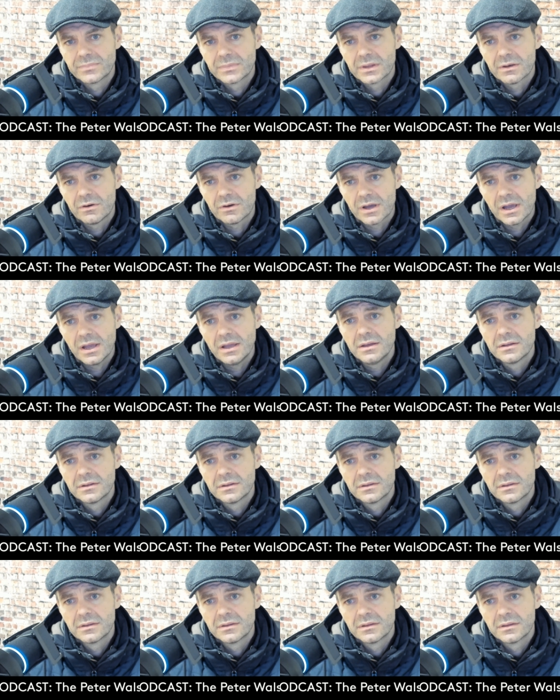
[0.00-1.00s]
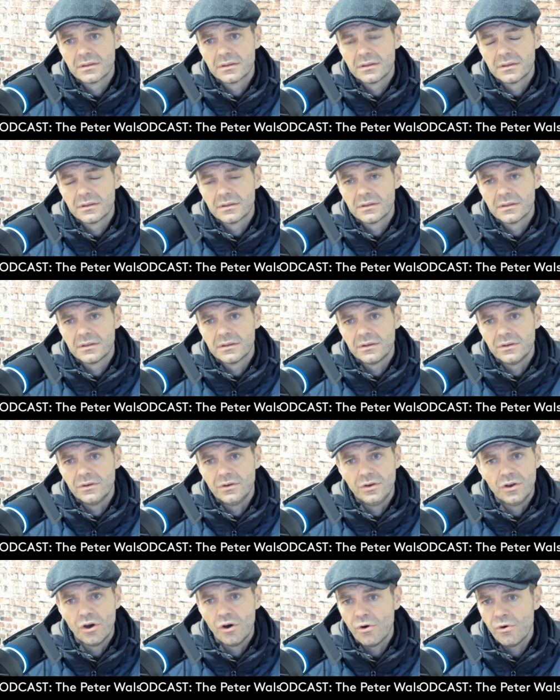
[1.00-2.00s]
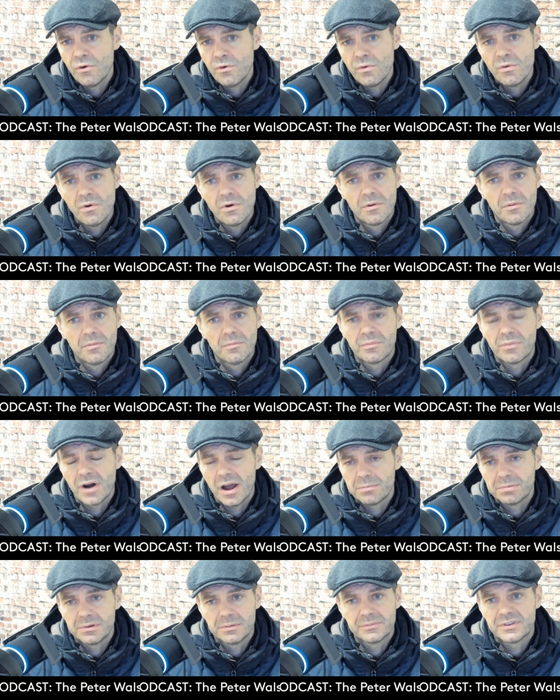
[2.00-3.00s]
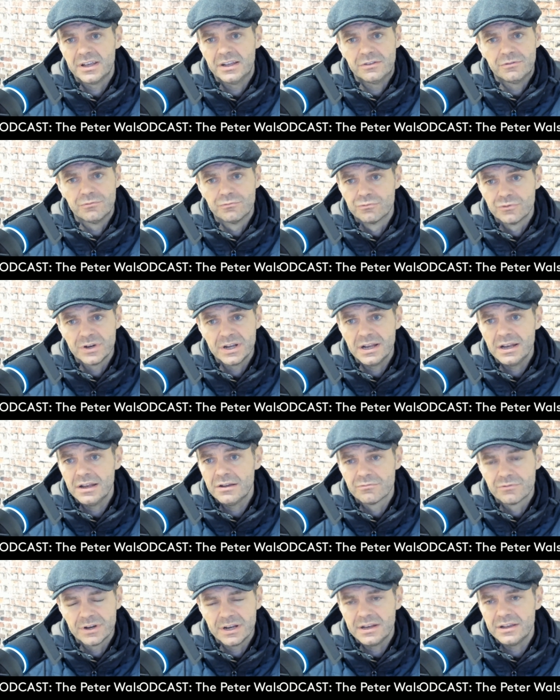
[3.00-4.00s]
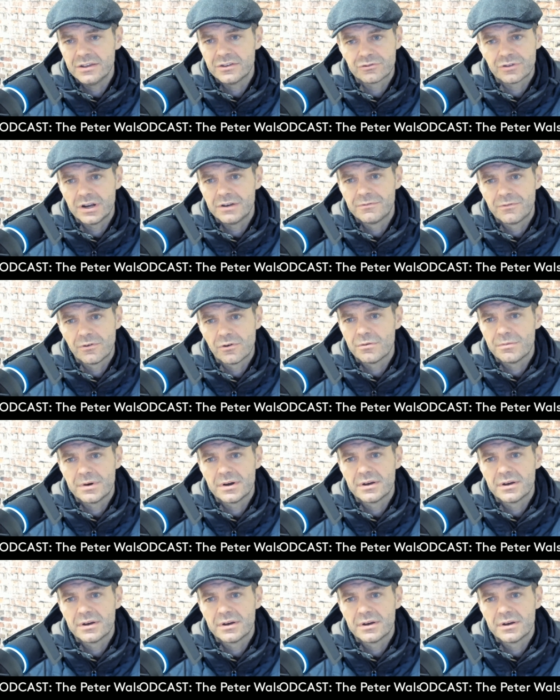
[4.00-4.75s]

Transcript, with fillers: Okay? No problems. It's really, really straightforward.